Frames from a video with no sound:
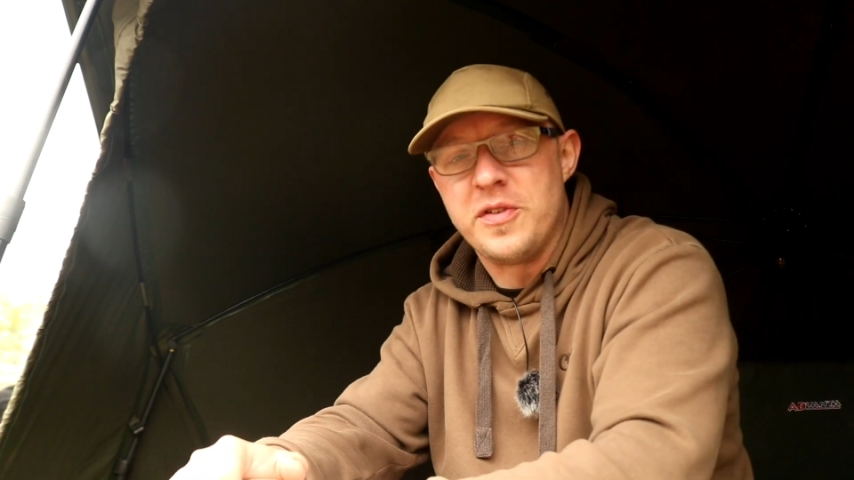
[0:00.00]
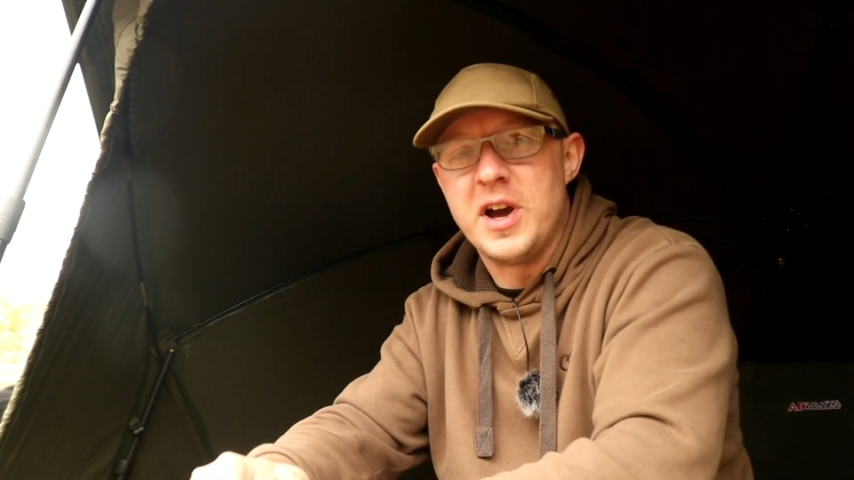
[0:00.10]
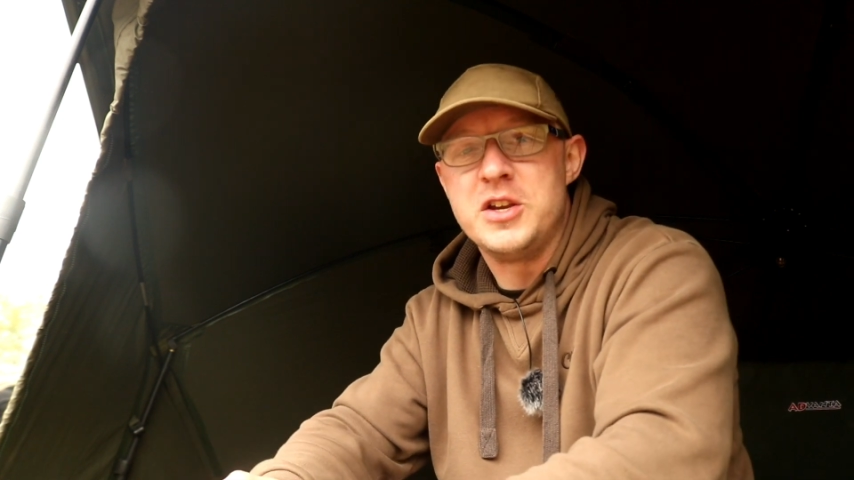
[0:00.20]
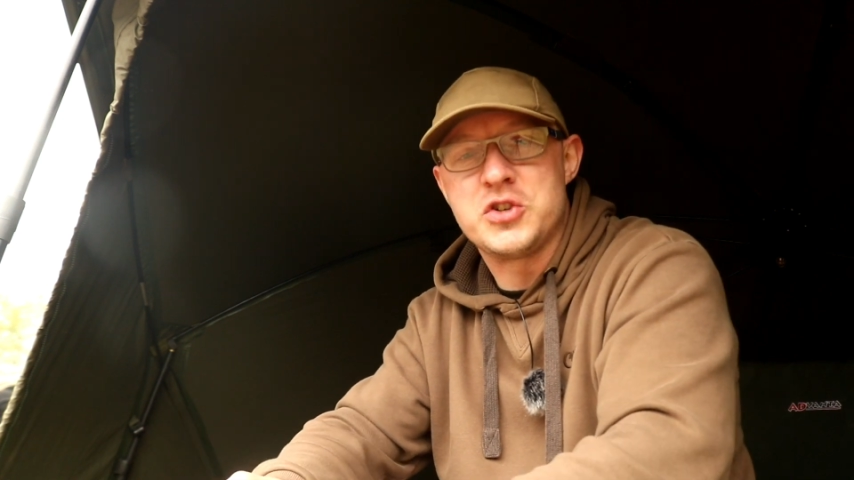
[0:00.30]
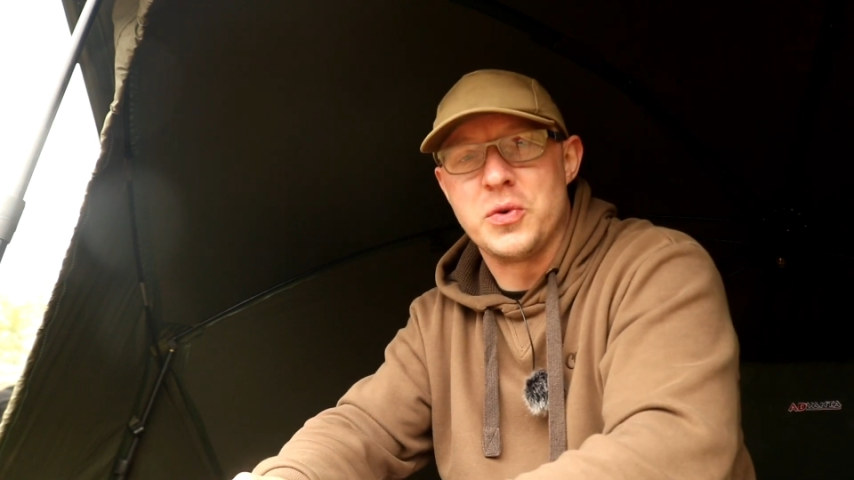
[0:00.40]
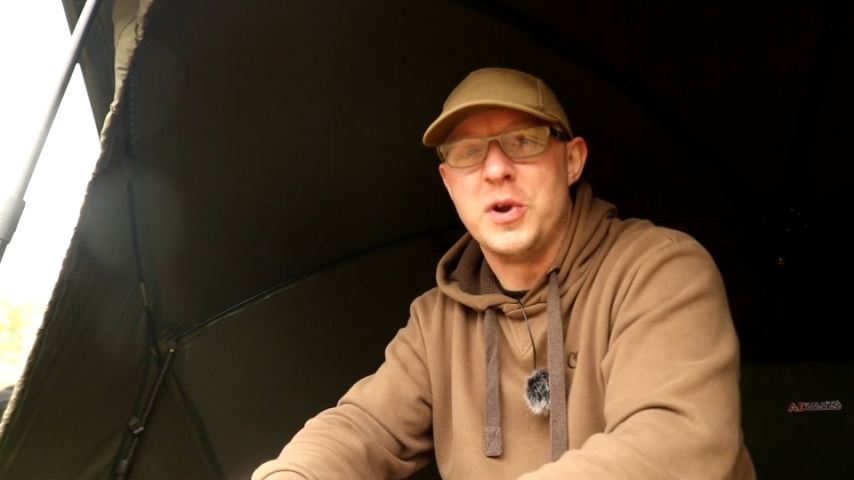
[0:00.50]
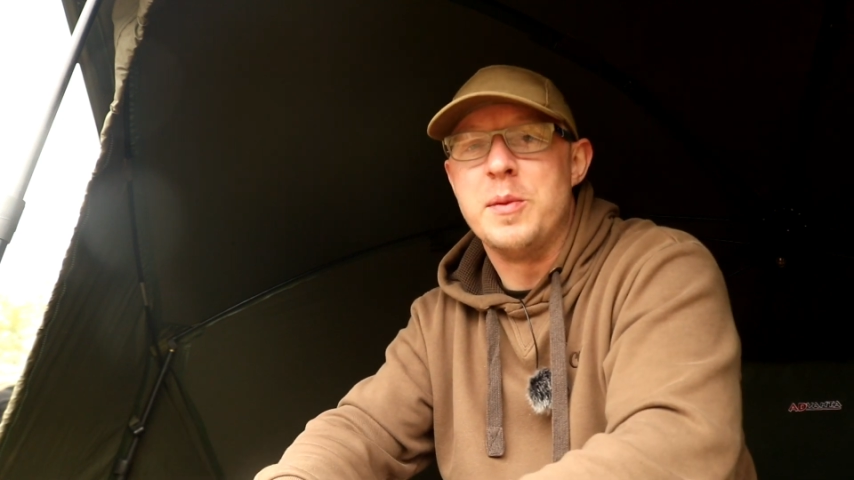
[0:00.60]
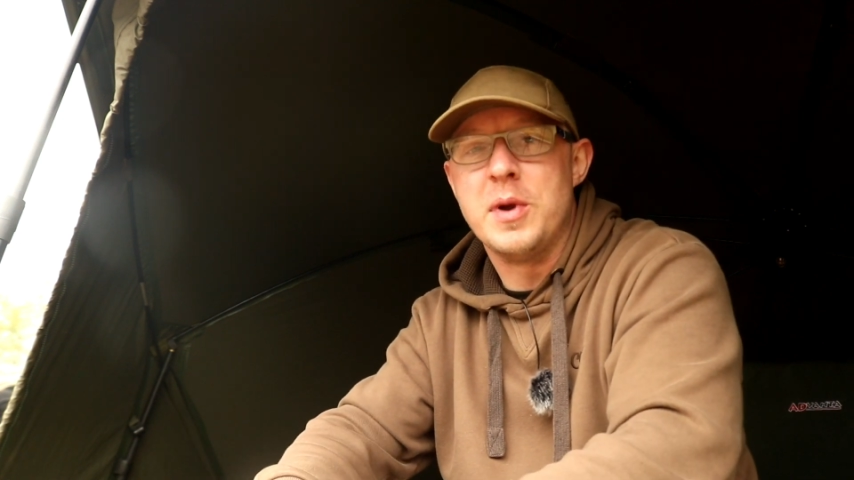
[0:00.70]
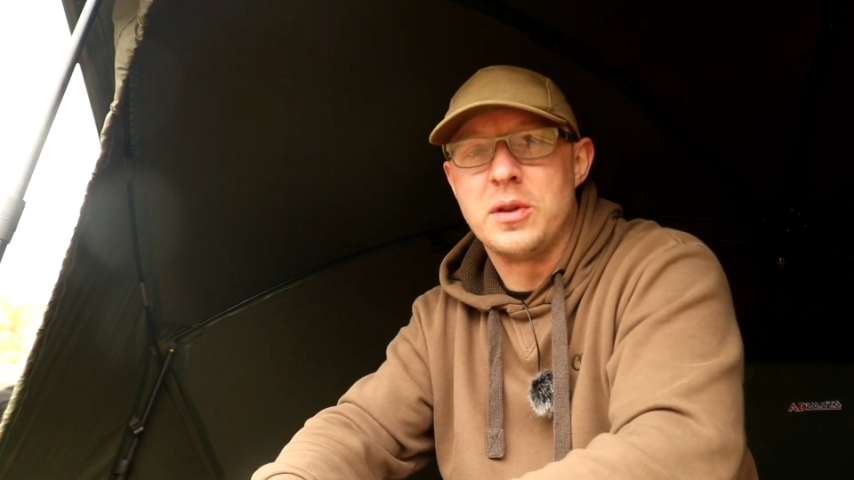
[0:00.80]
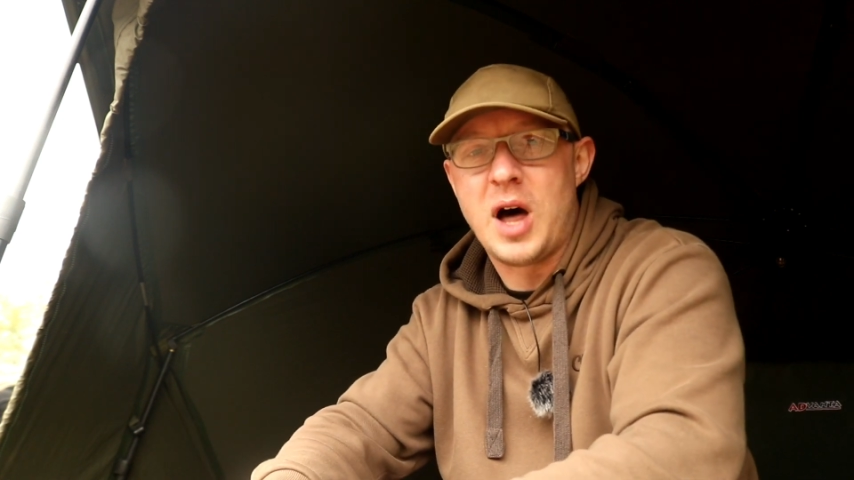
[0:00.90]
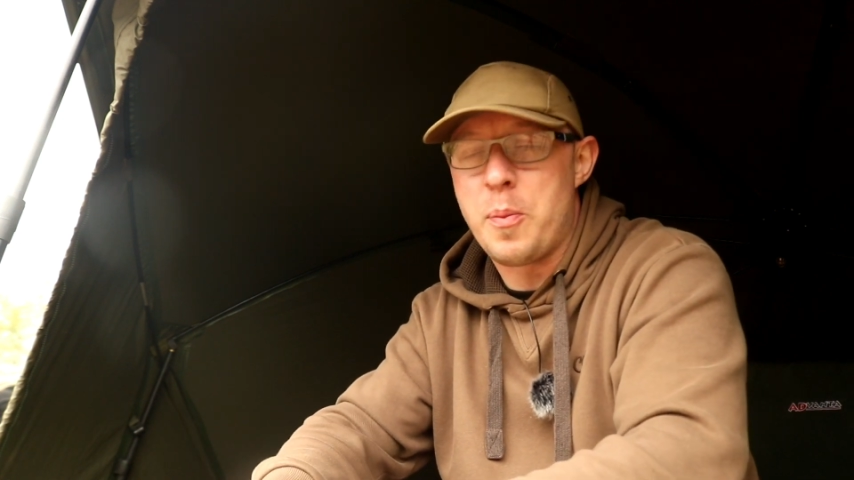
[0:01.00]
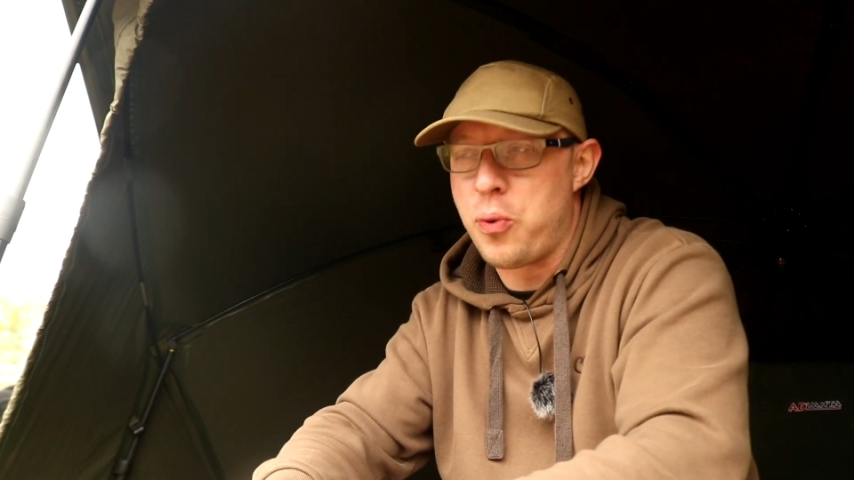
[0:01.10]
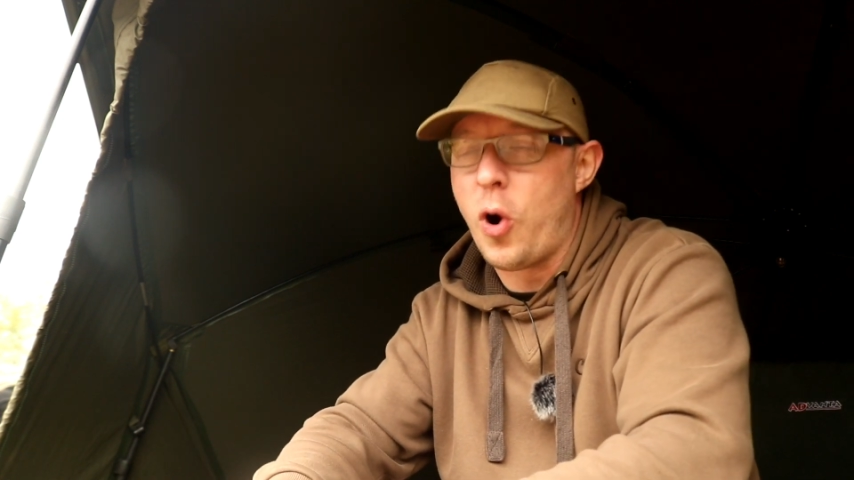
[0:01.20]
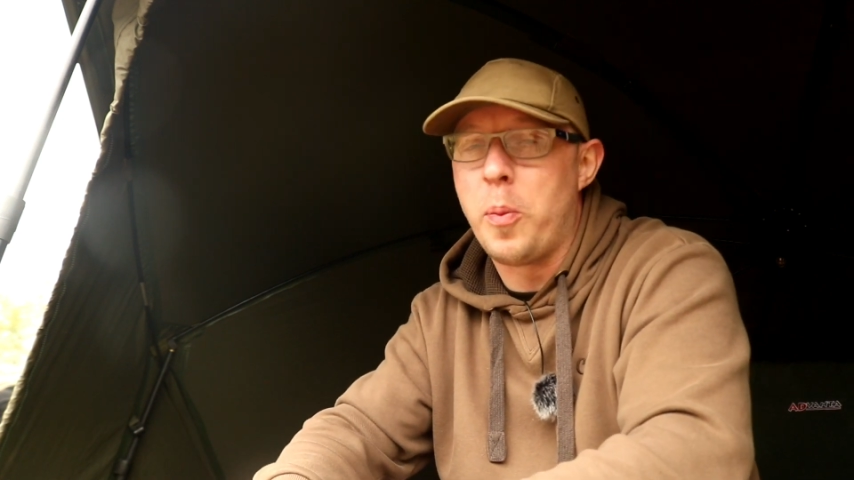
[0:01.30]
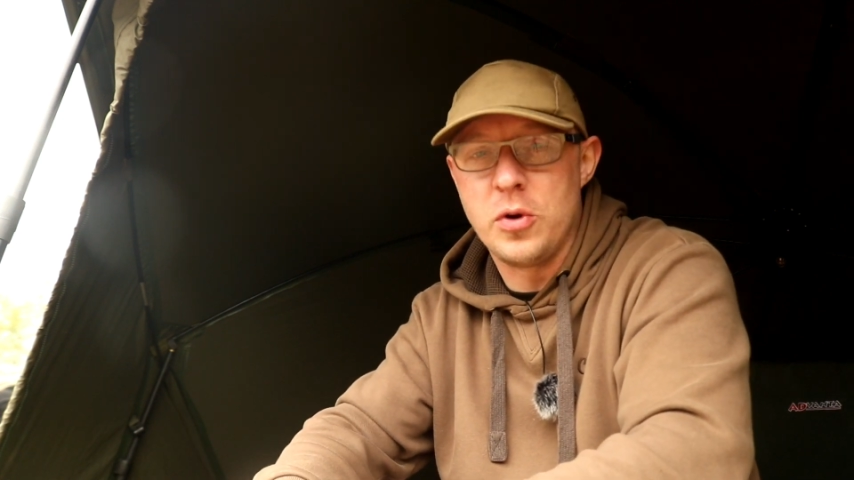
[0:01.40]
face screaming like
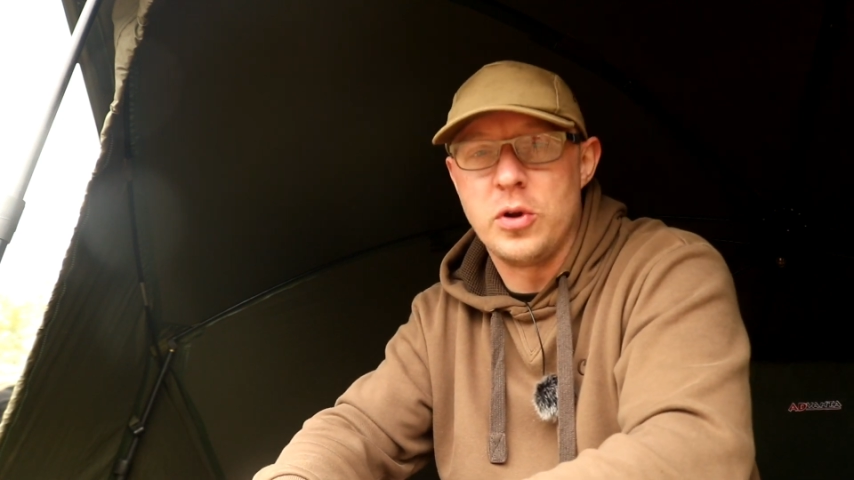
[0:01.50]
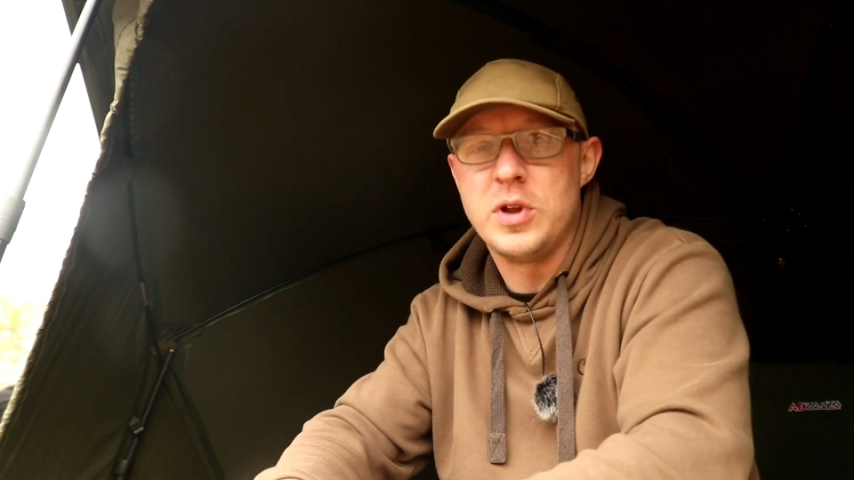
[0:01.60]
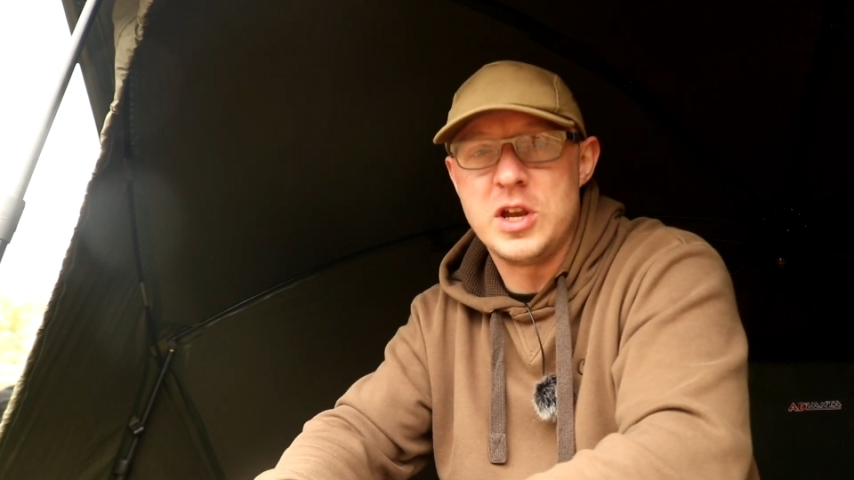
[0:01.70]
proper.